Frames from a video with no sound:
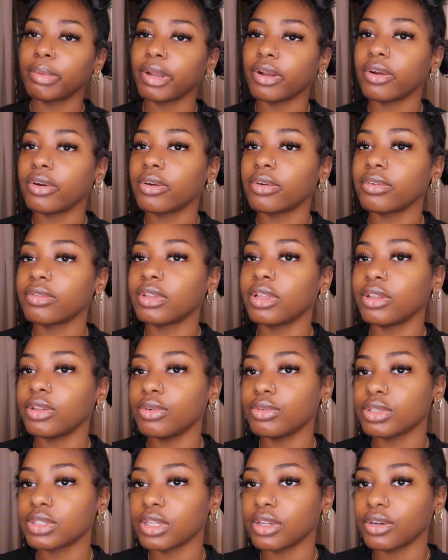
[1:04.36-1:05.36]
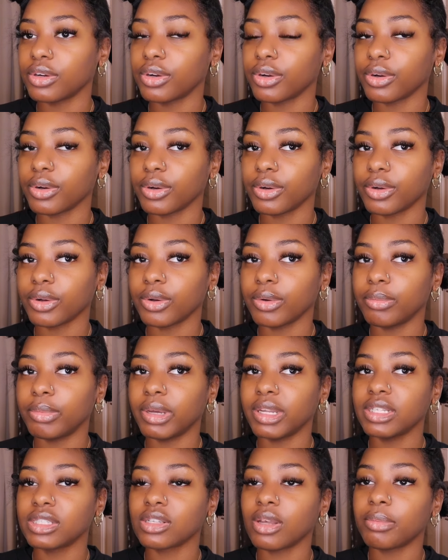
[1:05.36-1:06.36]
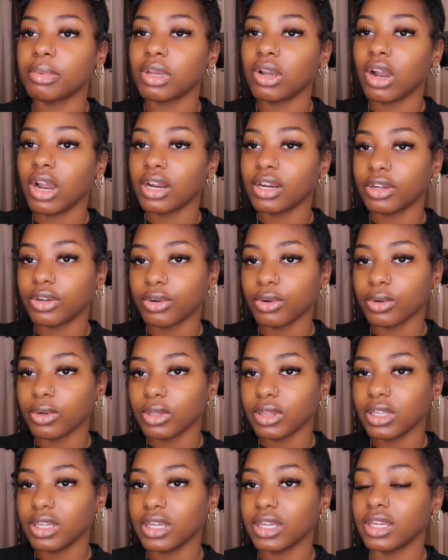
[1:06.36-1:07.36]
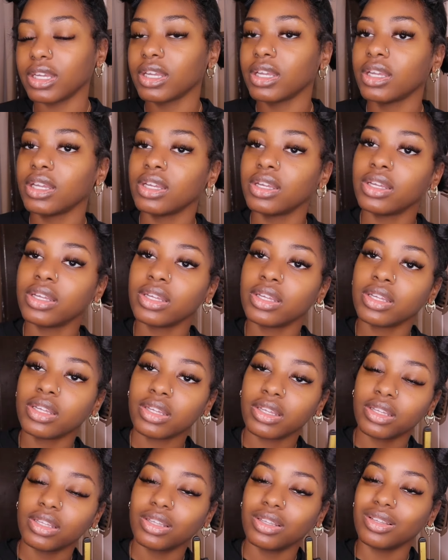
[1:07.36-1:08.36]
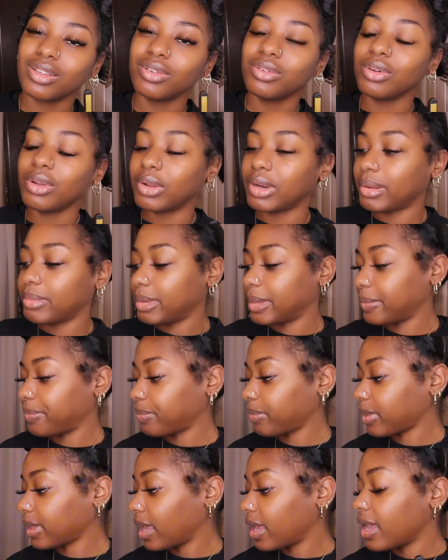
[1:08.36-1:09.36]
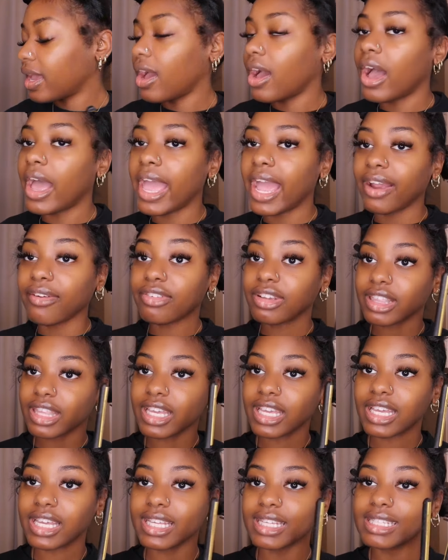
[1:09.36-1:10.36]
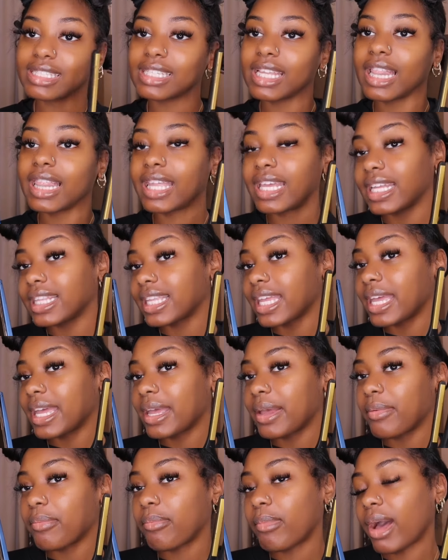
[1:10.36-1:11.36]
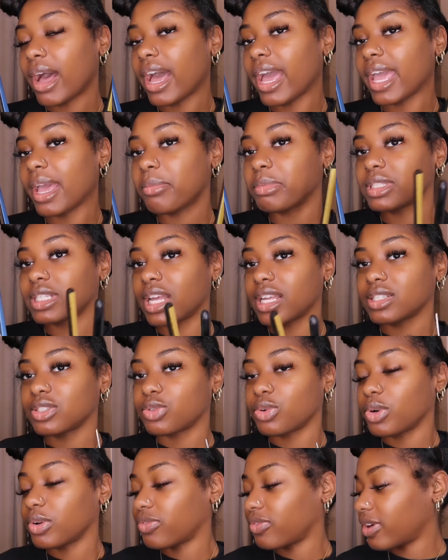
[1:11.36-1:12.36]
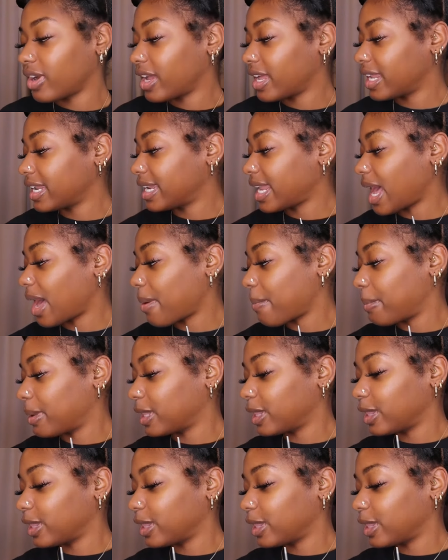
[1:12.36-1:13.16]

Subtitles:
the barrel, the looser the curl, but it's gonna be hard to curl it, you know what I mean. Everything is linked in my Amazon storefront down